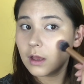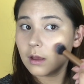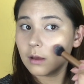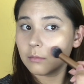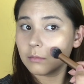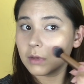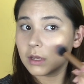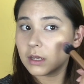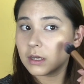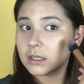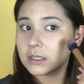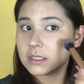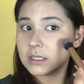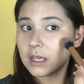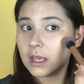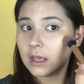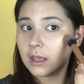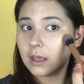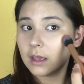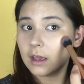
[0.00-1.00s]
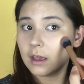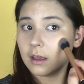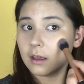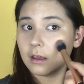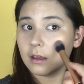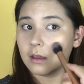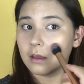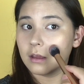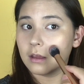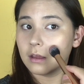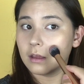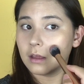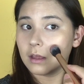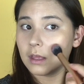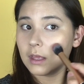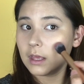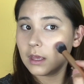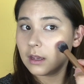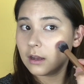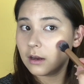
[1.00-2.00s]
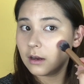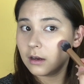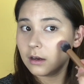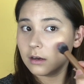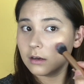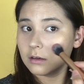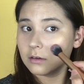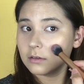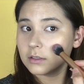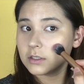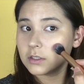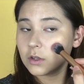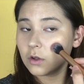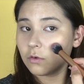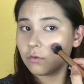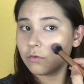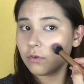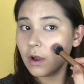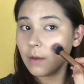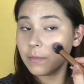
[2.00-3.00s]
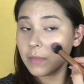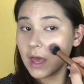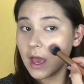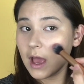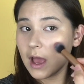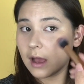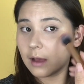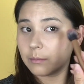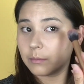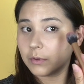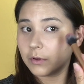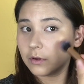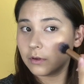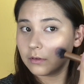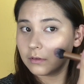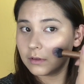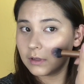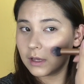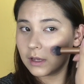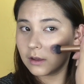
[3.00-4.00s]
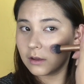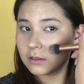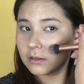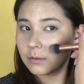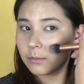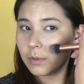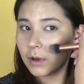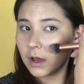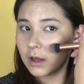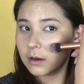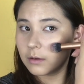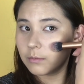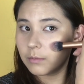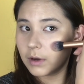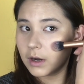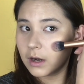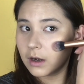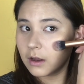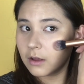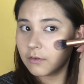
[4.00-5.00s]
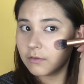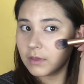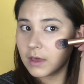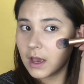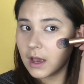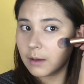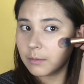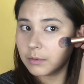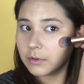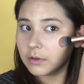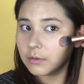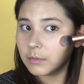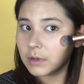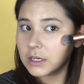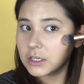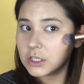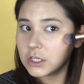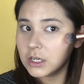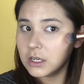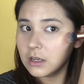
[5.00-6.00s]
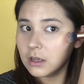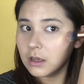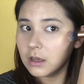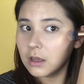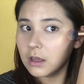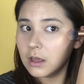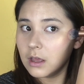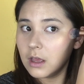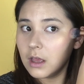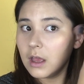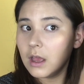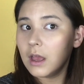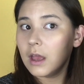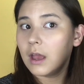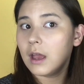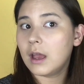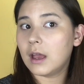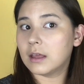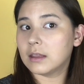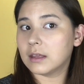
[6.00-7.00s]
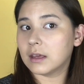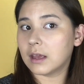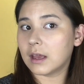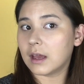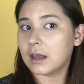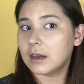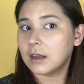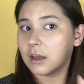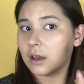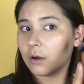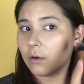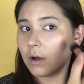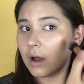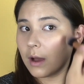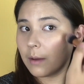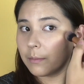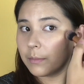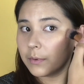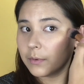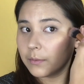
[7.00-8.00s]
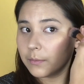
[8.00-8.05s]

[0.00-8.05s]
I'm gonna take it here. So from the apple, like on the bottom part of the apple of my cheek, and then kind of go up.